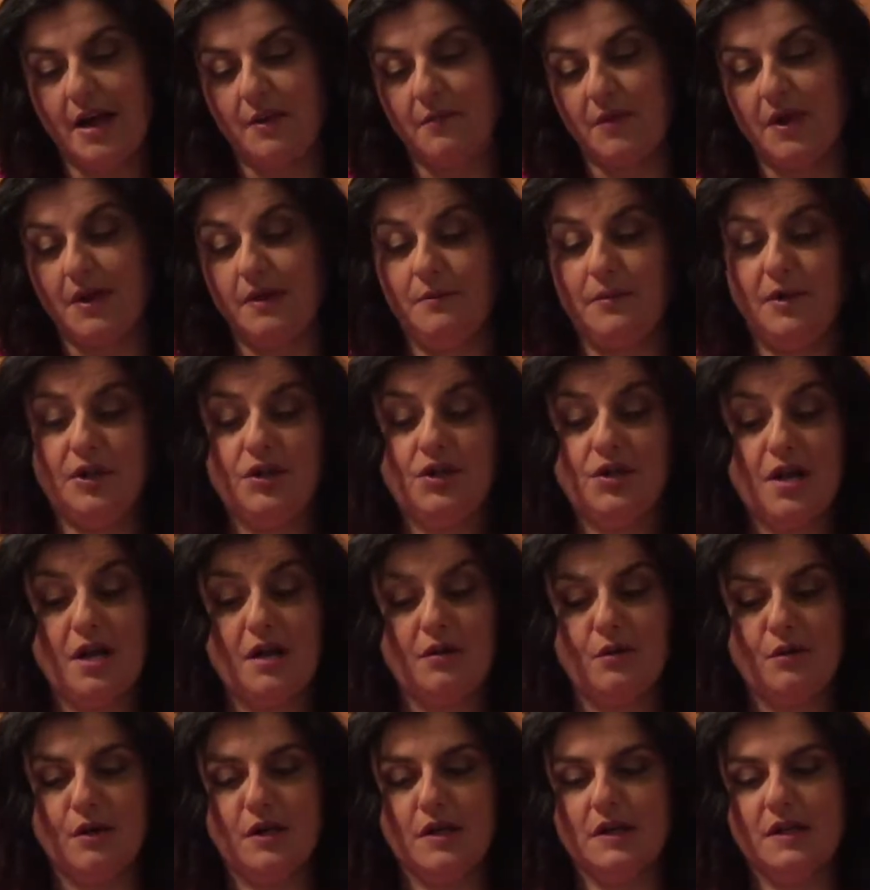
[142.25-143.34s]
I'm going to be
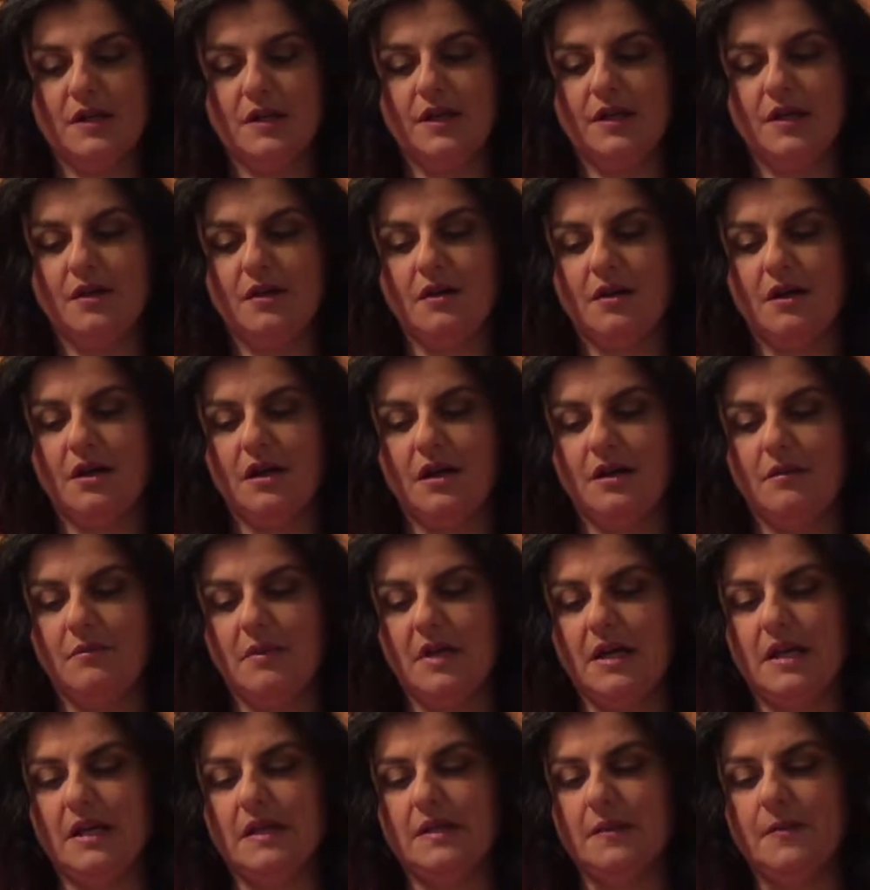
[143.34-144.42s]
generous here, and my
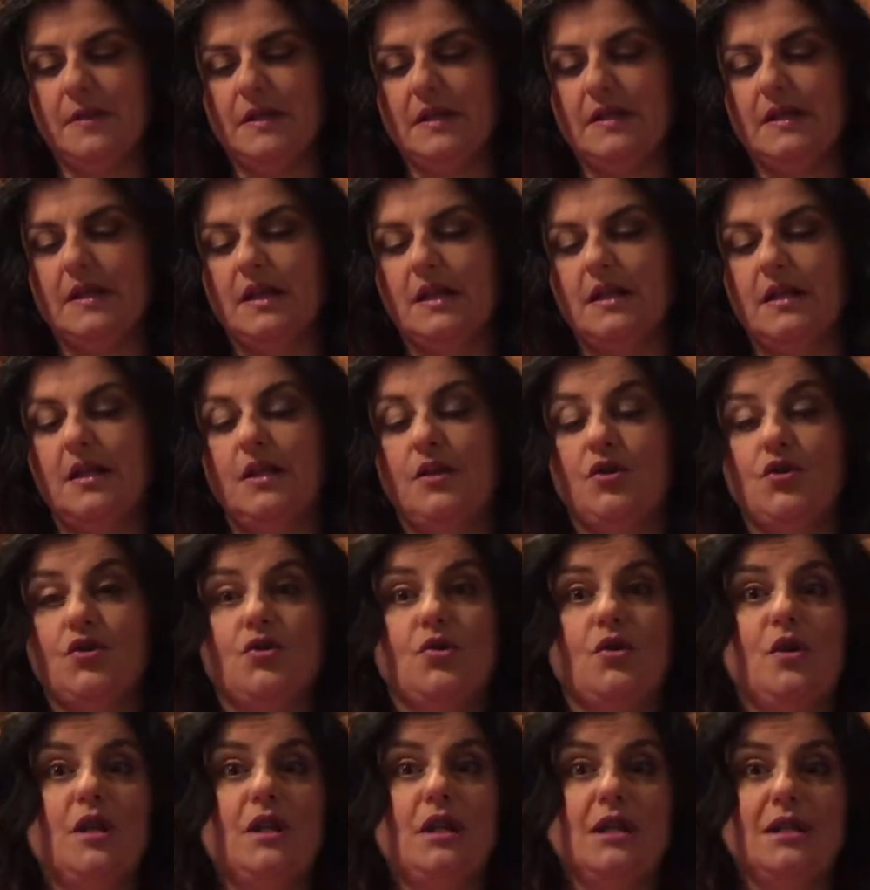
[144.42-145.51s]
husband's going to
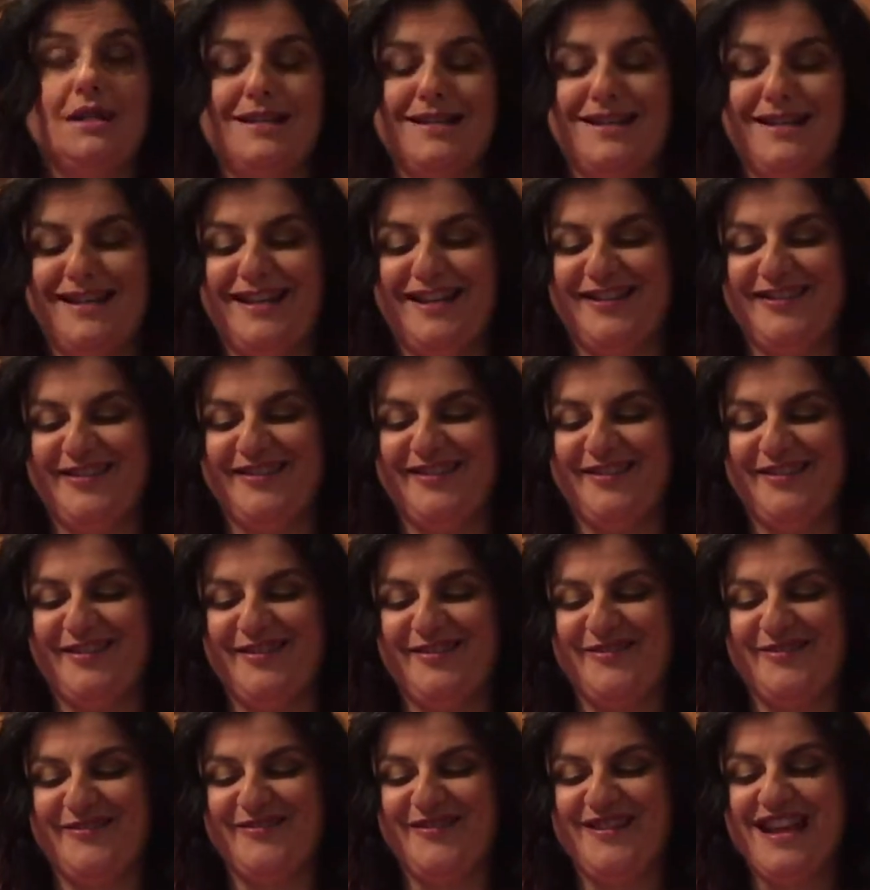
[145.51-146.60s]
enjoy this later.
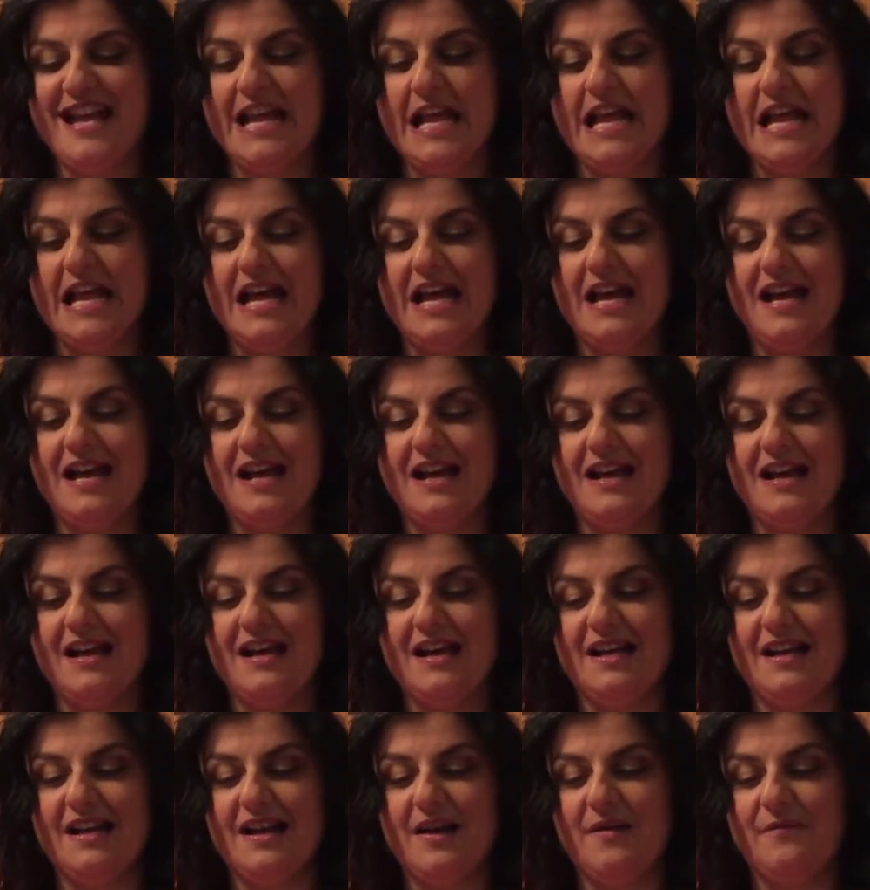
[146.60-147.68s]
So
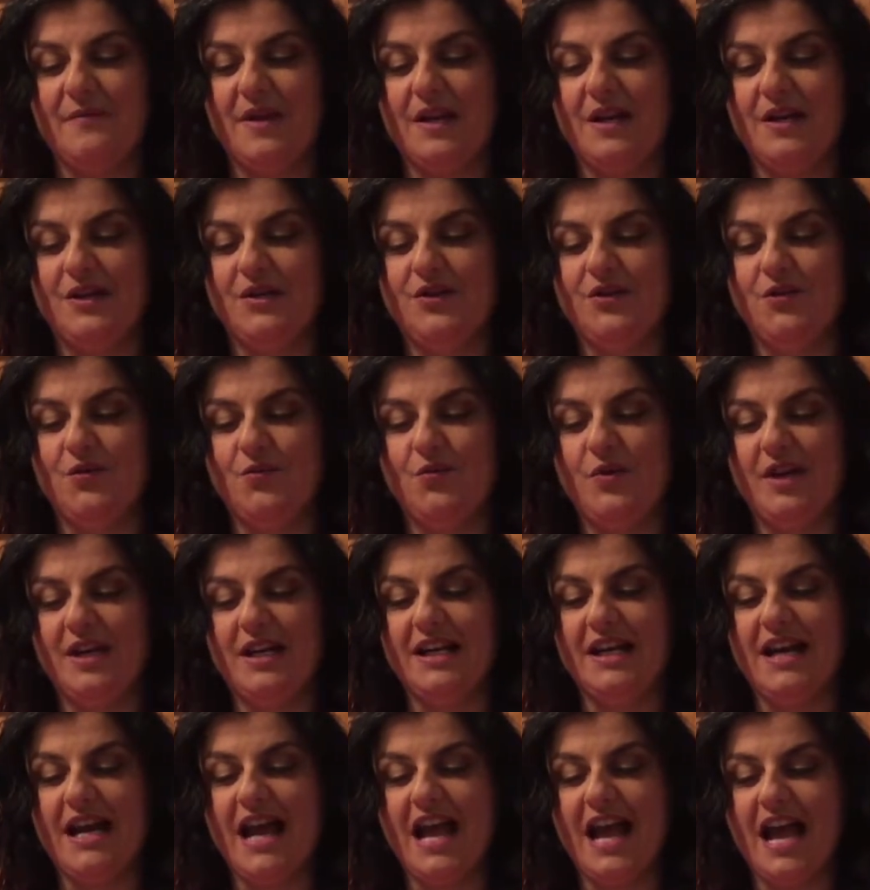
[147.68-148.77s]
I'm going to do
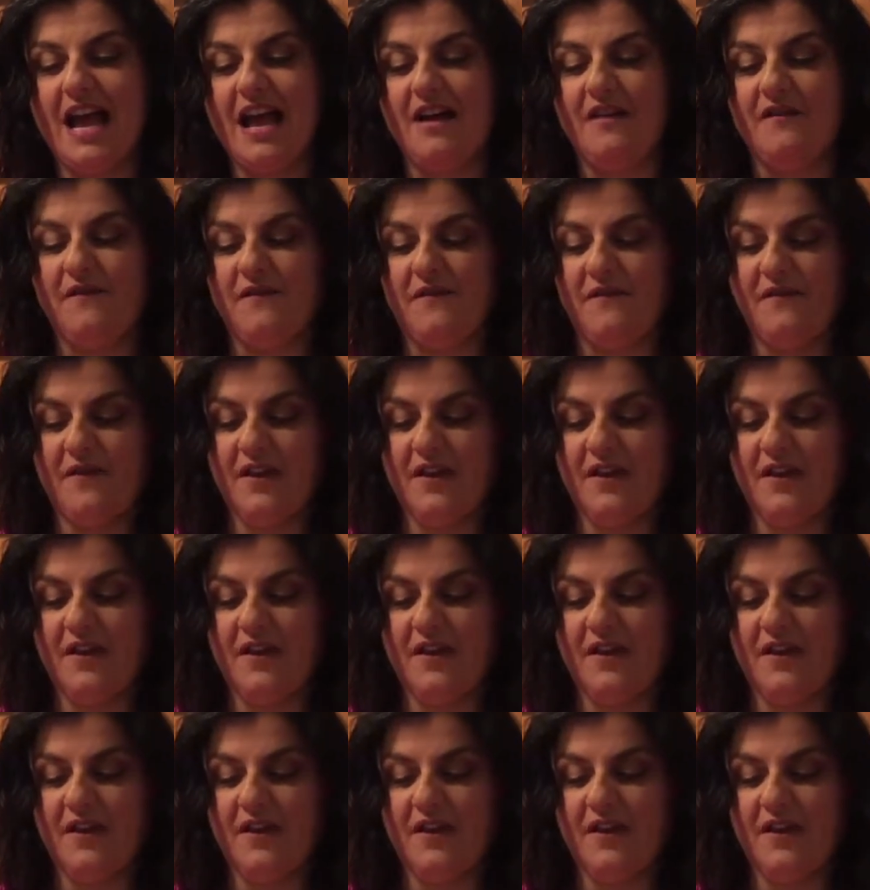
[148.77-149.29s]
1.5